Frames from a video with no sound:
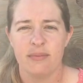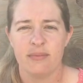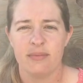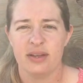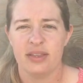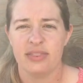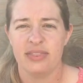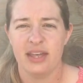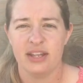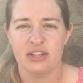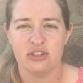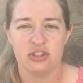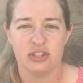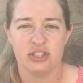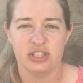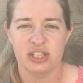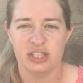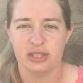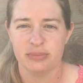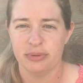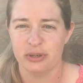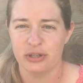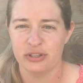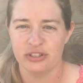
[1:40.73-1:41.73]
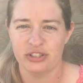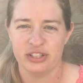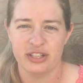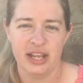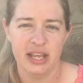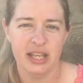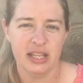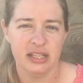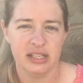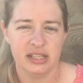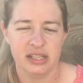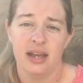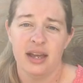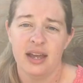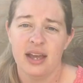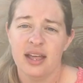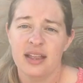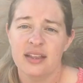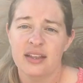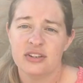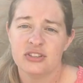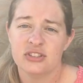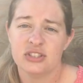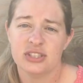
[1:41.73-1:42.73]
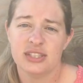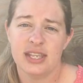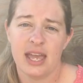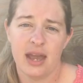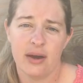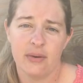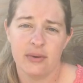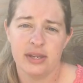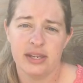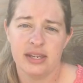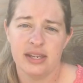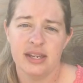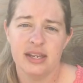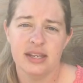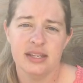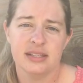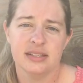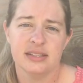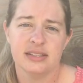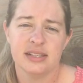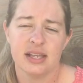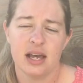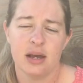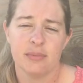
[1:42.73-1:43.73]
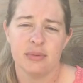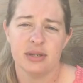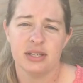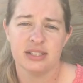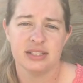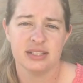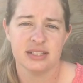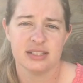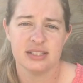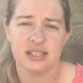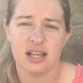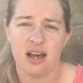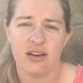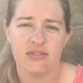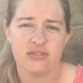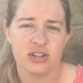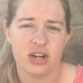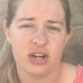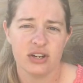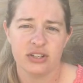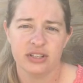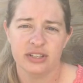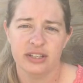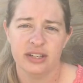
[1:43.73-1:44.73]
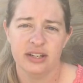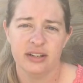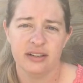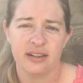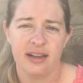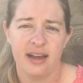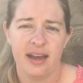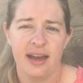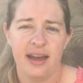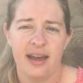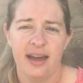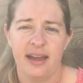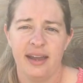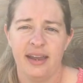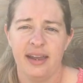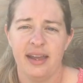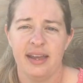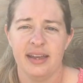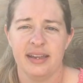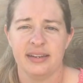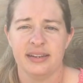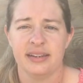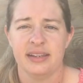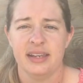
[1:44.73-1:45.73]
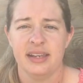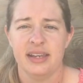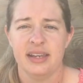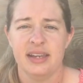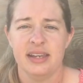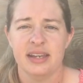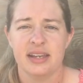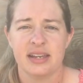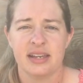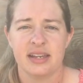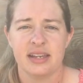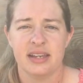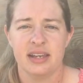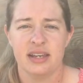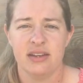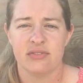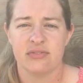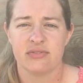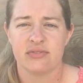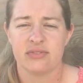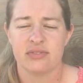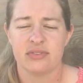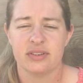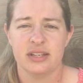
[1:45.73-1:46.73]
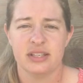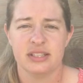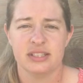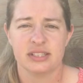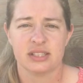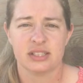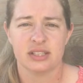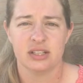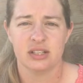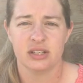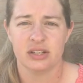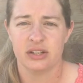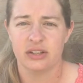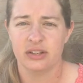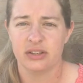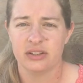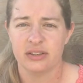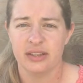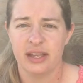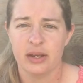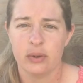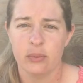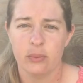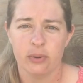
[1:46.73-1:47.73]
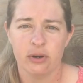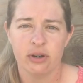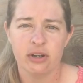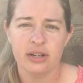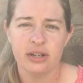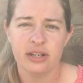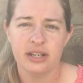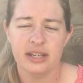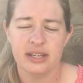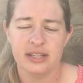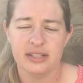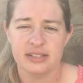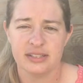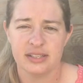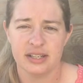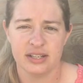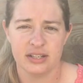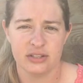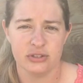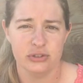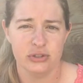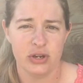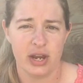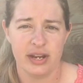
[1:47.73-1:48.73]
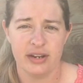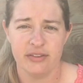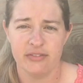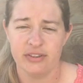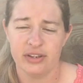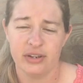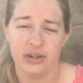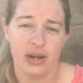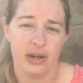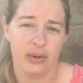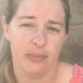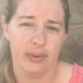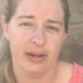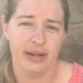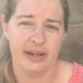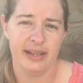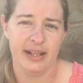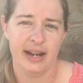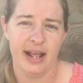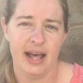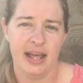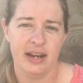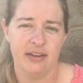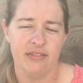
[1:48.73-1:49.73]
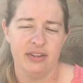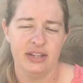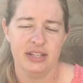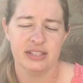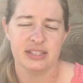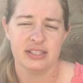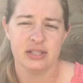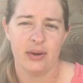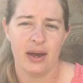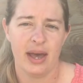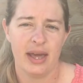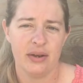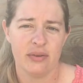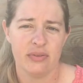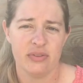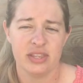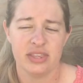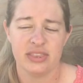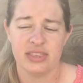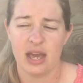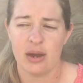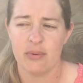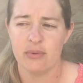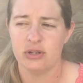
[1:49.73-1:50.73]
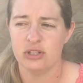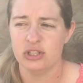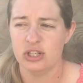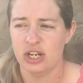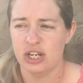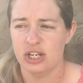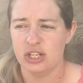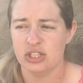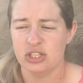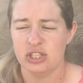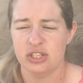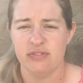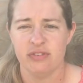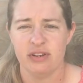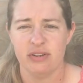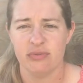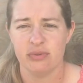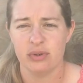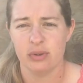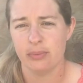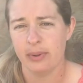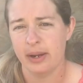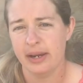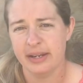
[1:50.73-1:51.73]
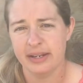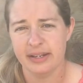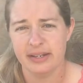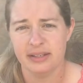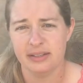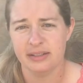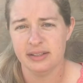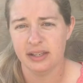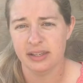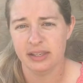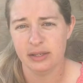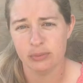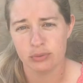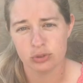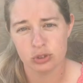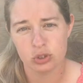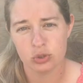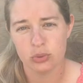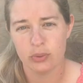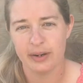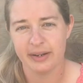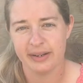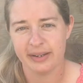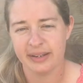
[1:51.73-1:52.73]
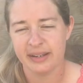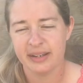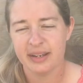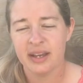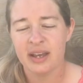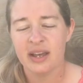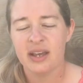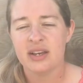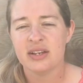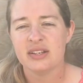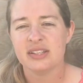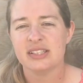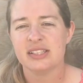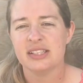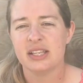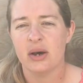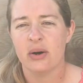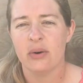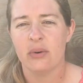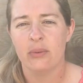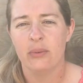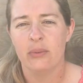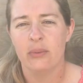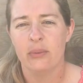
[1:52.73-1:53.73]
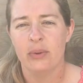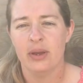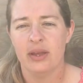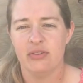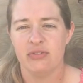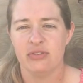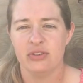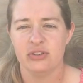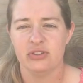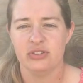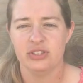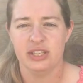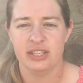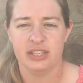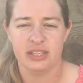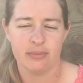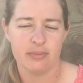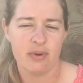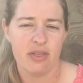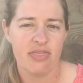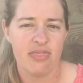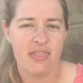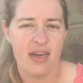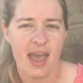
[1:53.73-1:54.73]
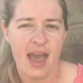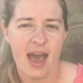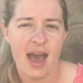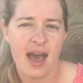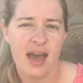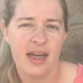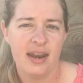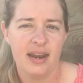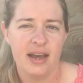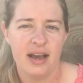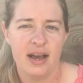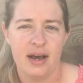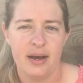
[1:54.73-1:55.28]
That's just his personality. That's just how he is. He's a soft-hearted little guy, and if it's gonna look like work, he's gonna try to figure out a way to get out of it. So I don't think that would change even if we waited until he was 20. So if you're dealing with that,